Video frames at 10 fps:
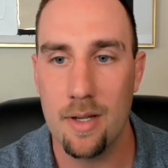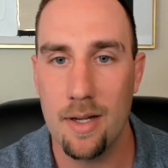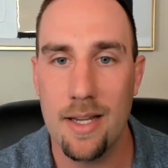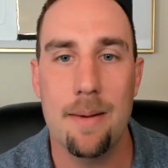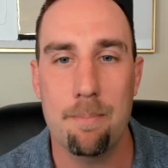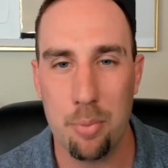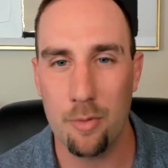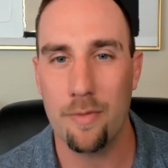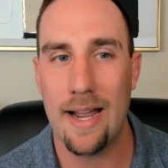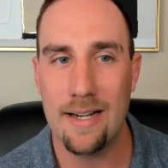again
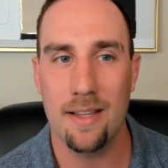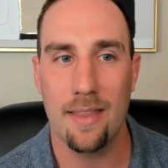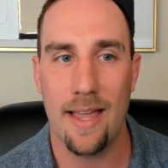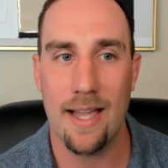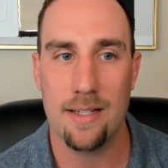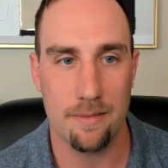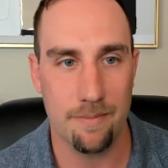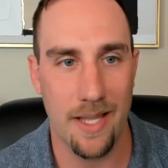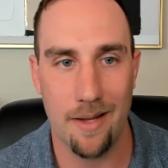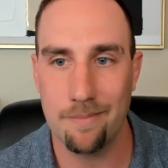providing that
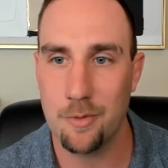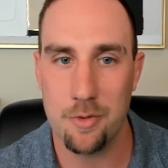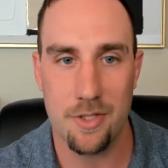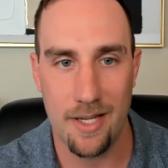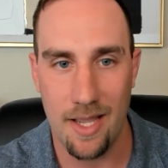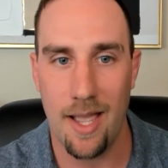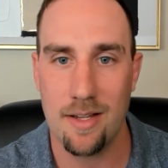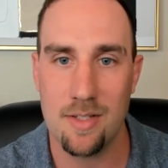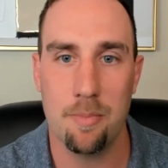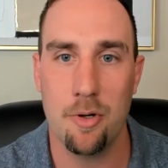that we'll say
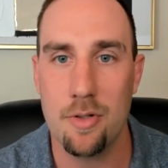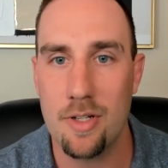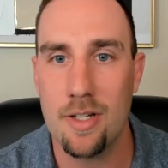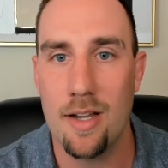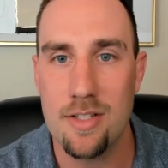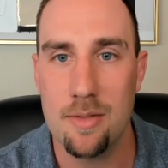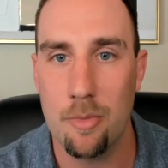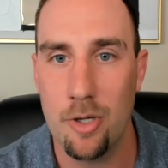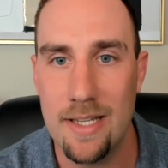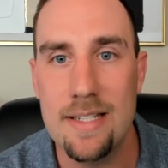expert
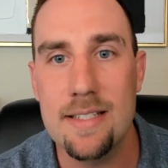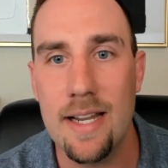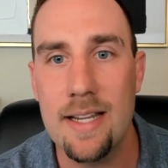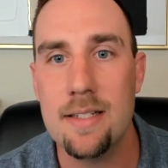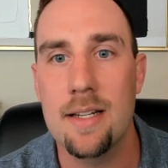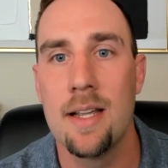customer insight